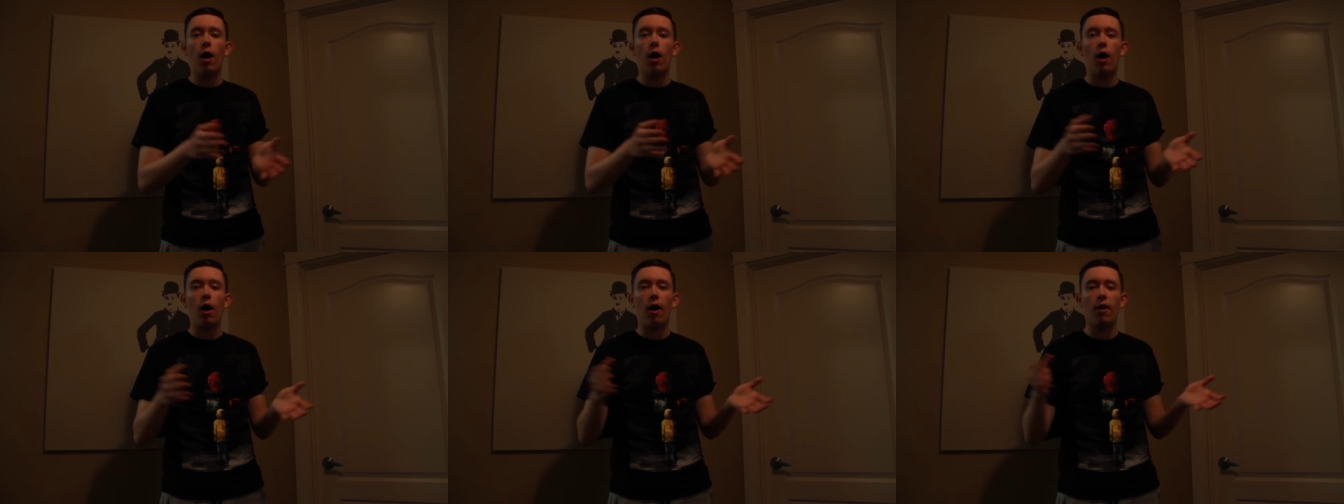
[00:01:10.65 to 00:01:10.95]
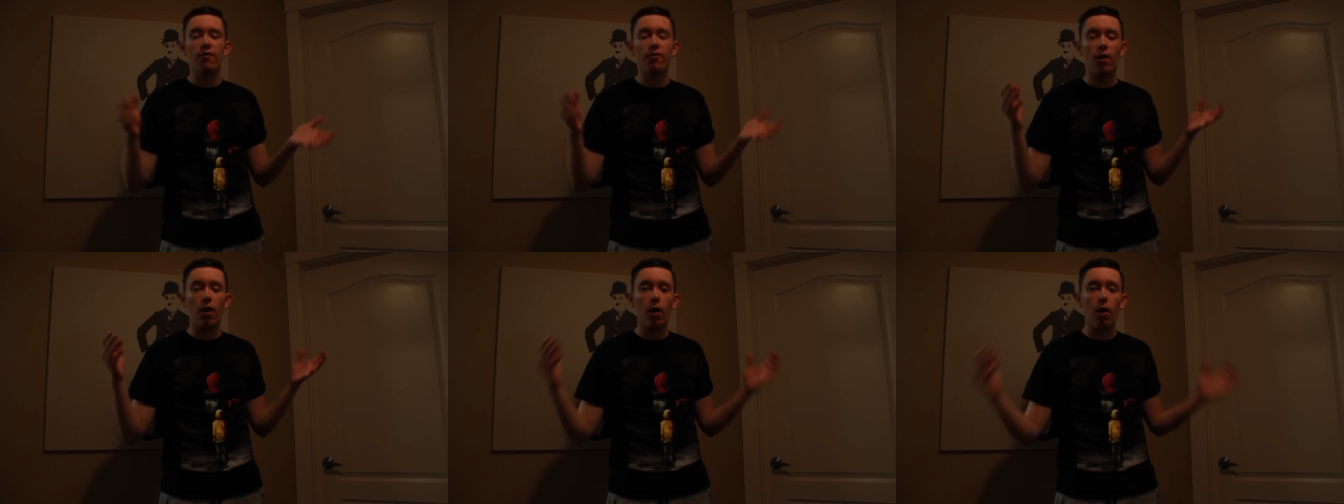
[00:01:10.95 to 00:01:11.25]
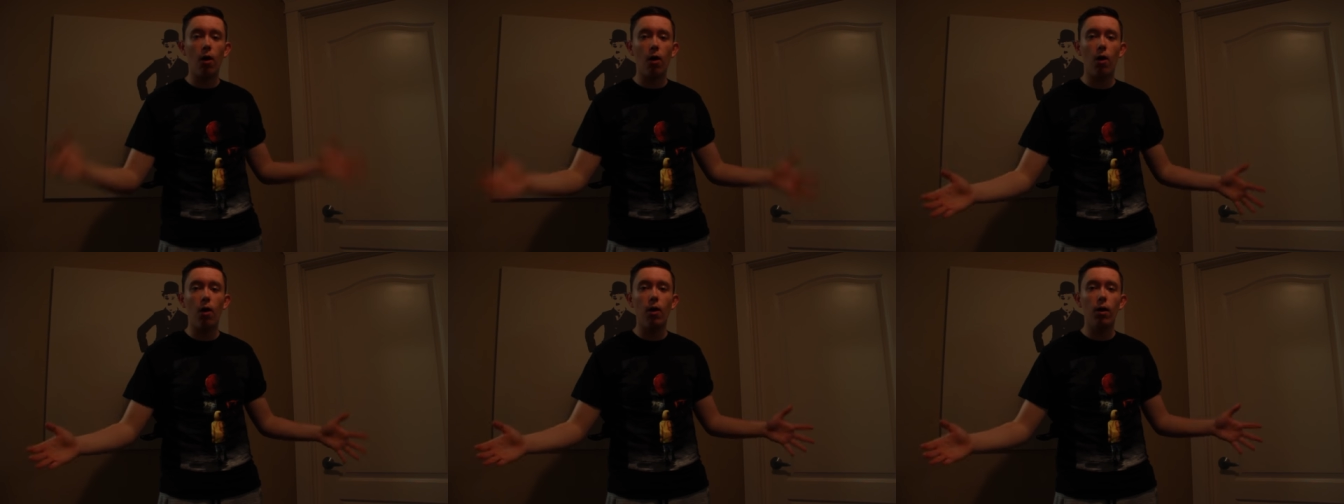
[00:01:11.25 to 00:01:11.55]
off
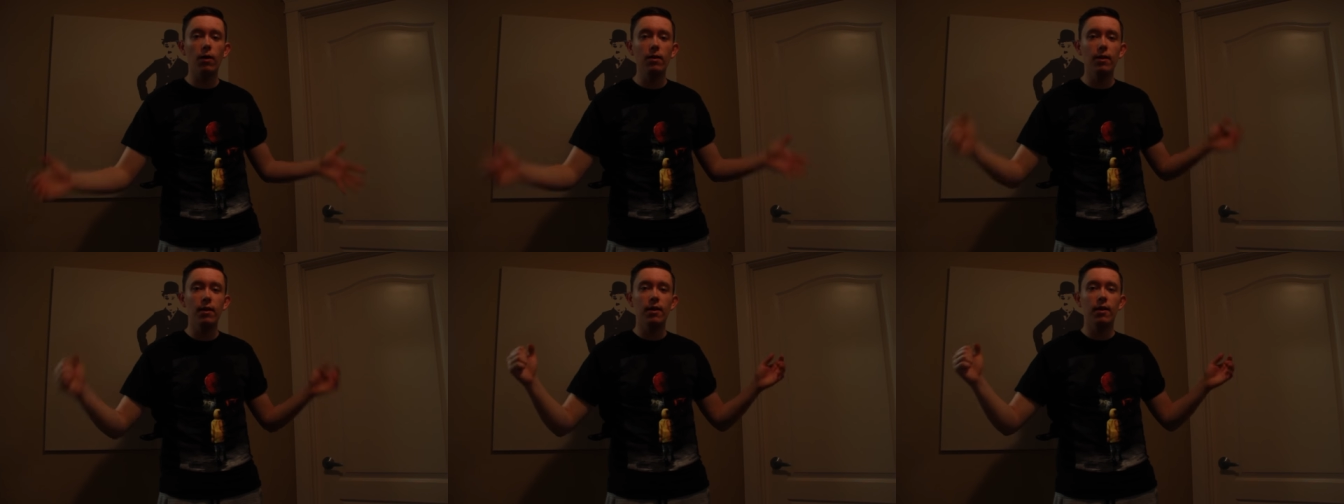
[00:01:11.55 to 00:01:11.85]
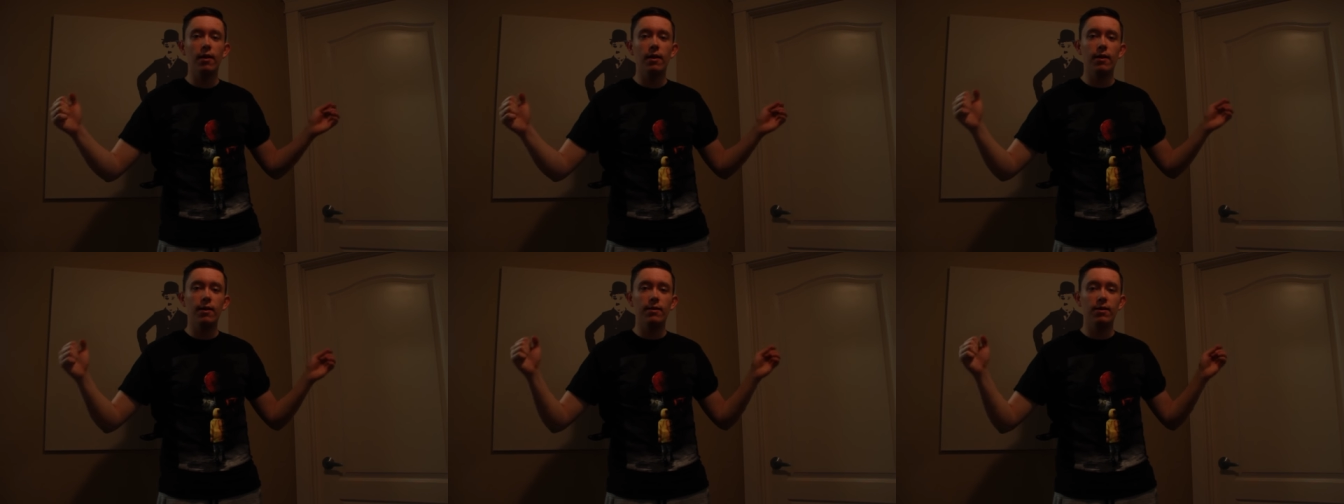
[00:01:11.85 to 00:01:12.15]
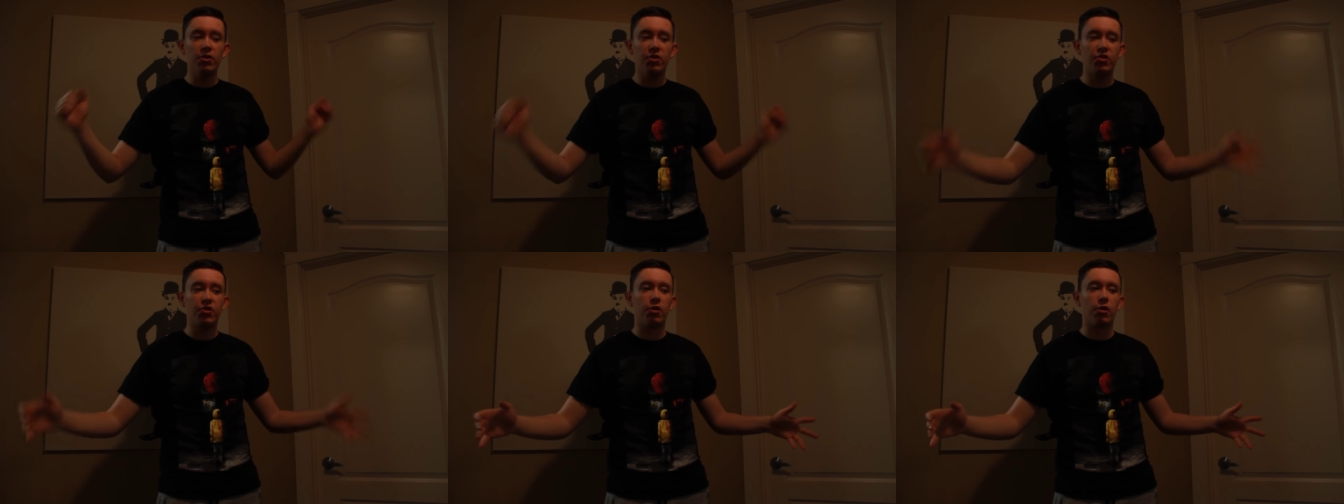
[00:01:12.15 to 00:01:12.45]
all
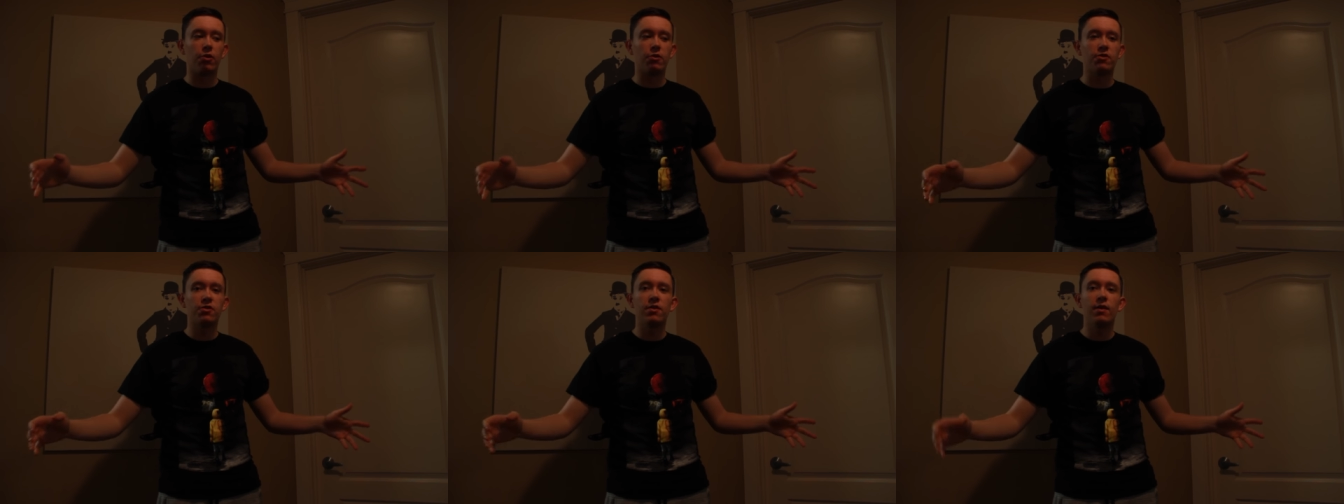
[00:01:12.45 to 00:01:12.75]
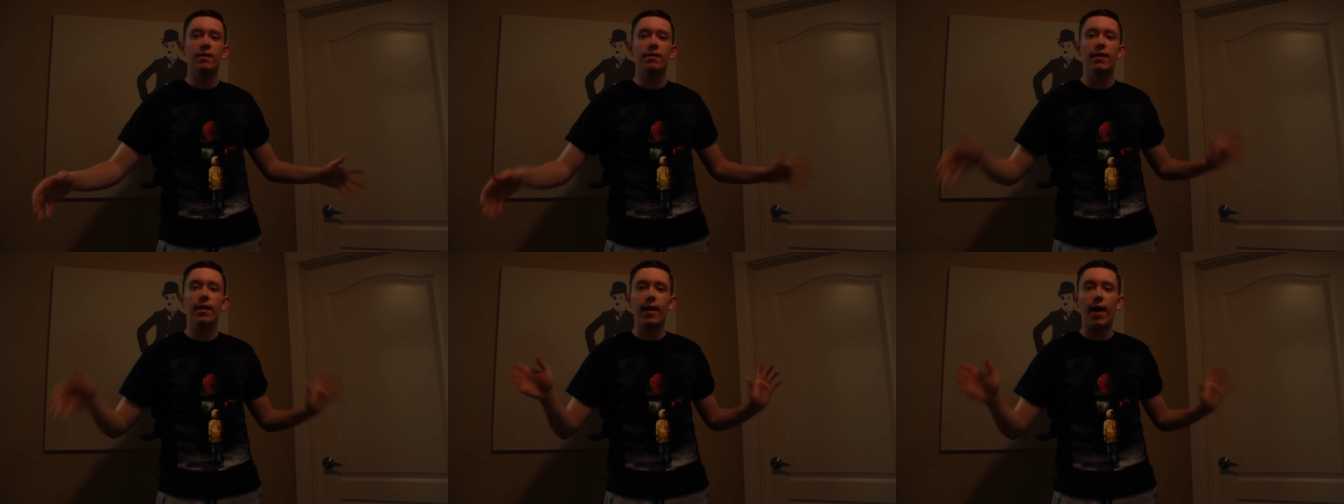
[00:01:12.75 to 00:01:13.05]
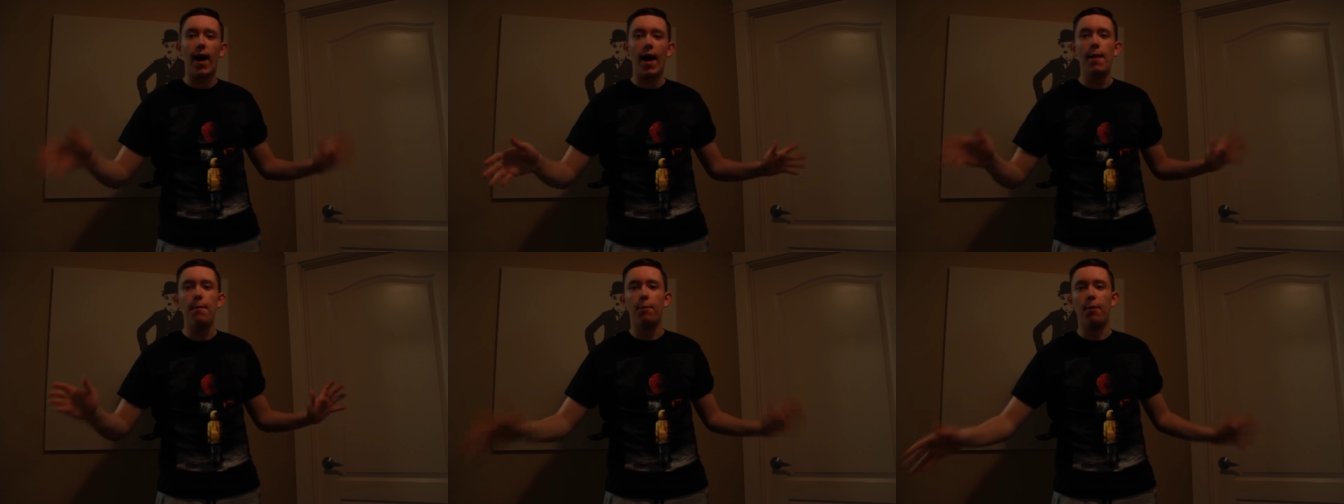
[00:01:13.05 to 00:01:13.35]
the shirts that
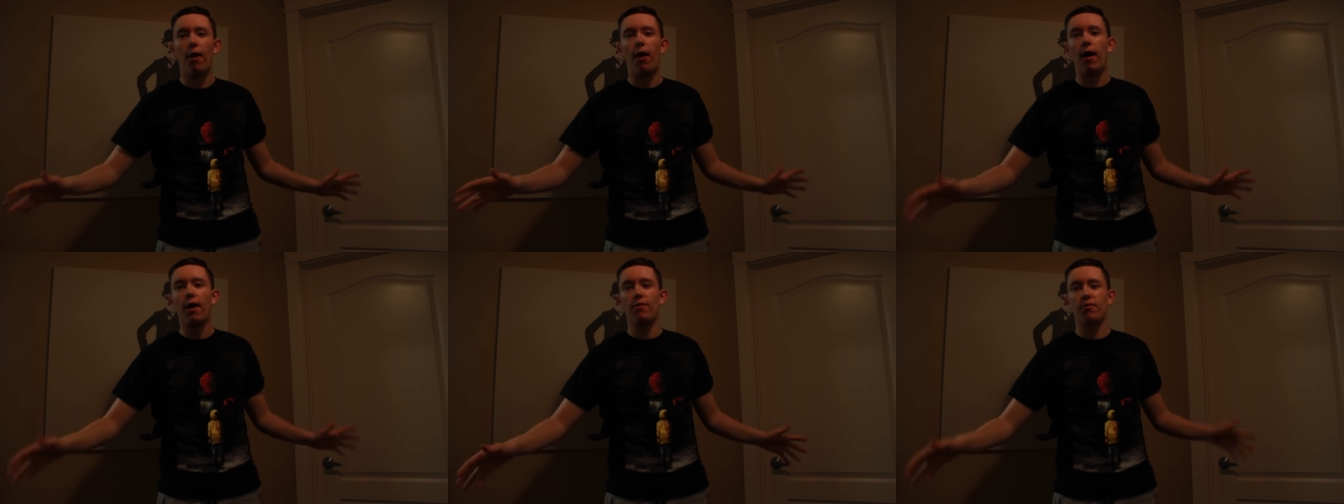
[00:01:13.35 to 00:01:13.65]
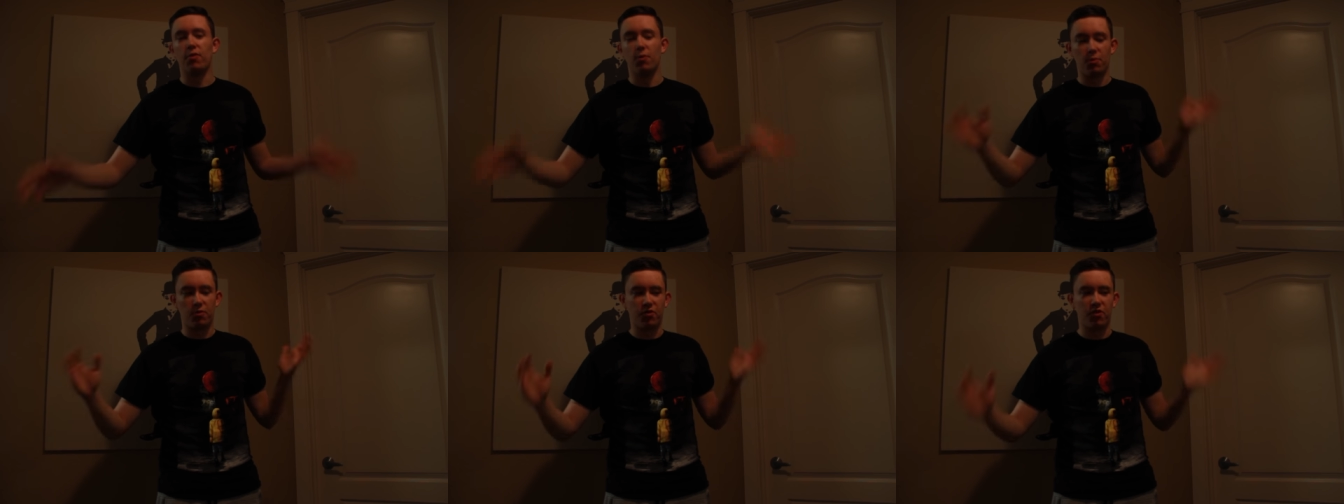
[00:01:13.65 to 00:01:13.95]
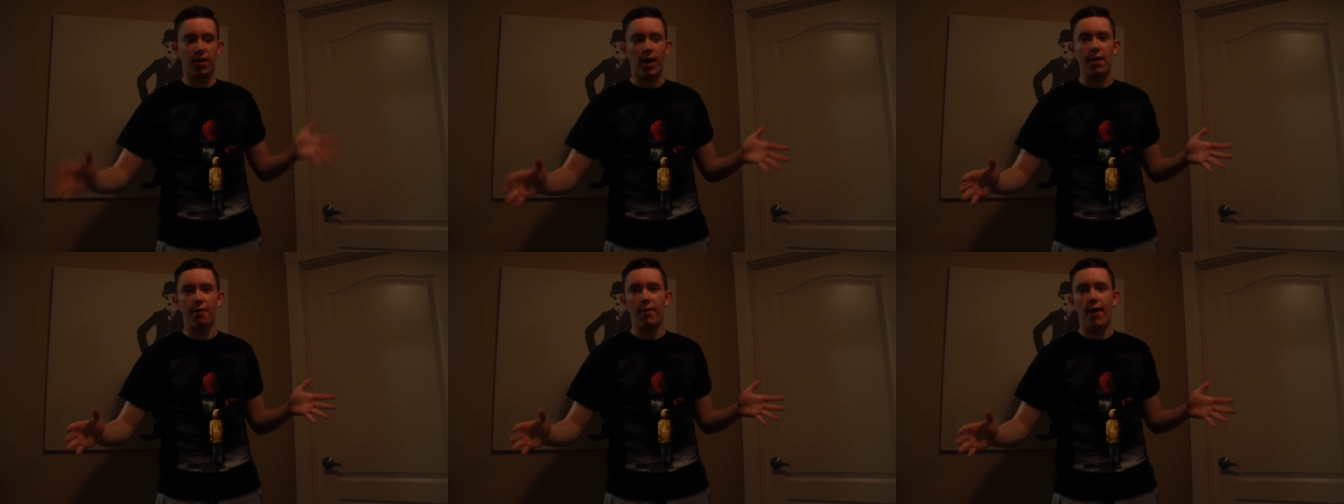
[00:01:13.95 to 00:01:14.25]
I bought from
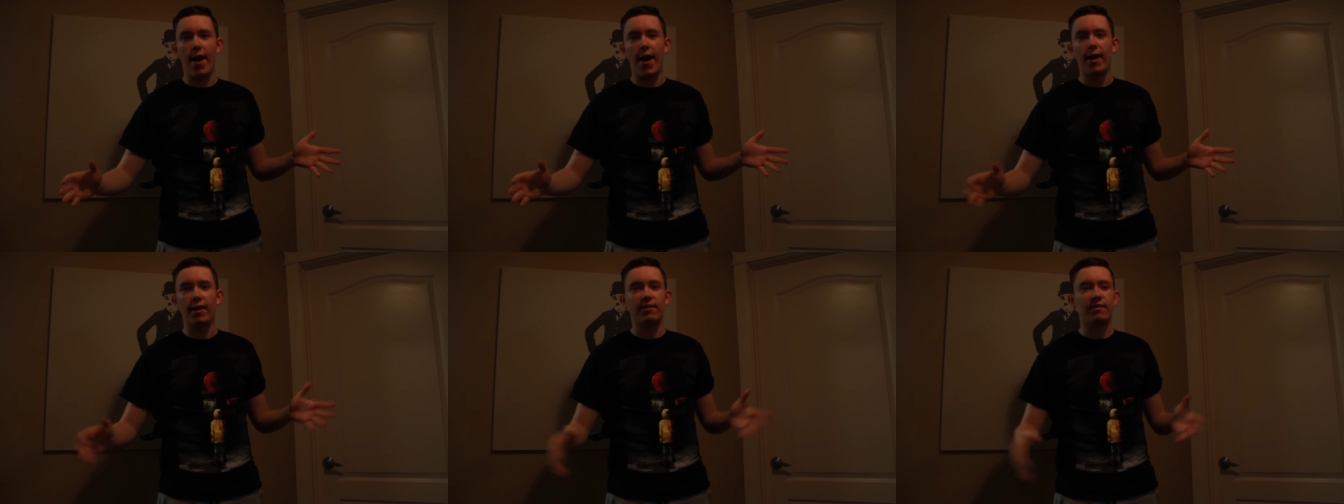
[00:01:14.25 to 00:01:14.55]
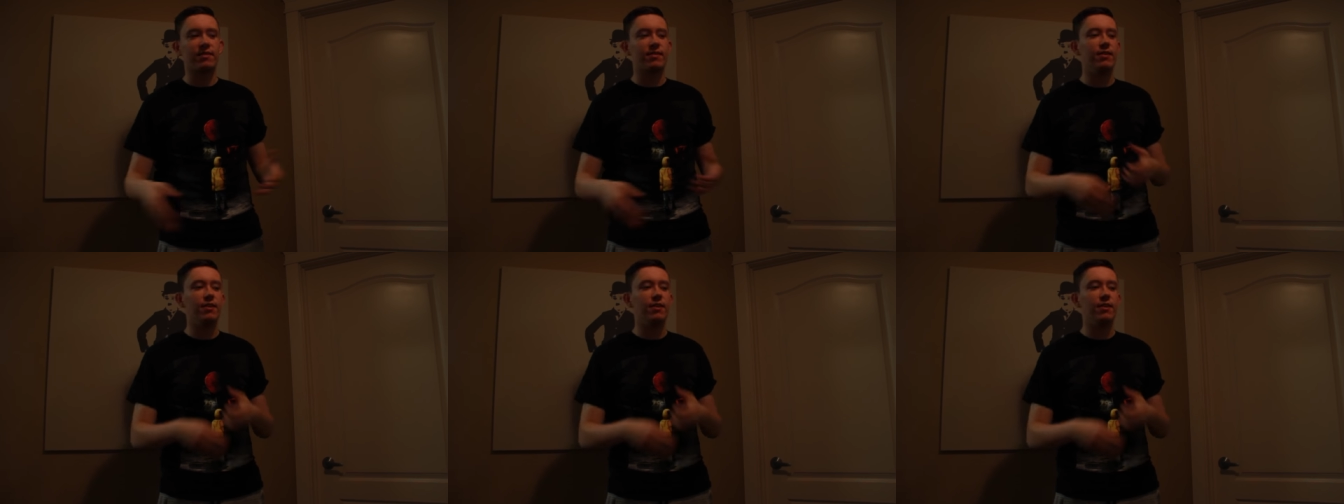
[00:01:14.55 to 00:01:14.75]
Fright Rags,